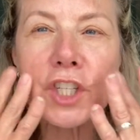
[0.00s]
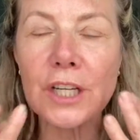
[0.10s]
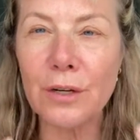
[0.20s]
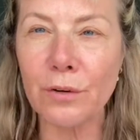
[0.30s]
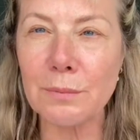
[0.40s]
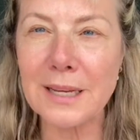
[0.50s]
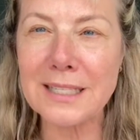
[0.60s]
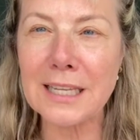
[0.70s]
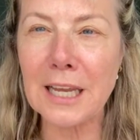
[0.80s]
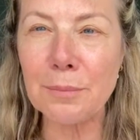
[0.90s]
a sheen on my
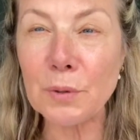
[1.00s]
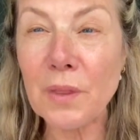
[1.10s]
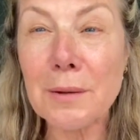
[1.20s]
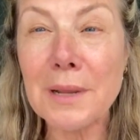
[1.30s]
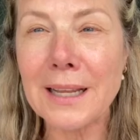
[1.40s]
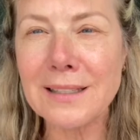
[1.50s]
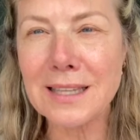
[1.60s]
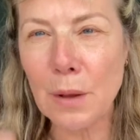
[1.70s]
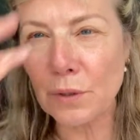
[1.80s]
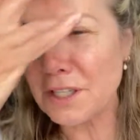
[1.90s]
skin, but within minutes
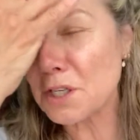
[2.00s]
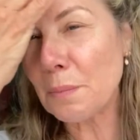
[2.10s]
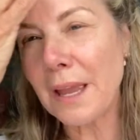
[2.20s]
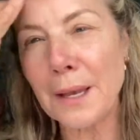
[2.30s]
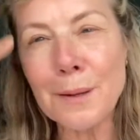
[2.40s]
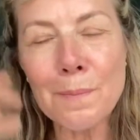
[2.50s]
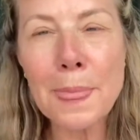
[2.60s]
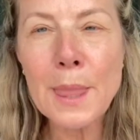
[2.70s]
that will disappear.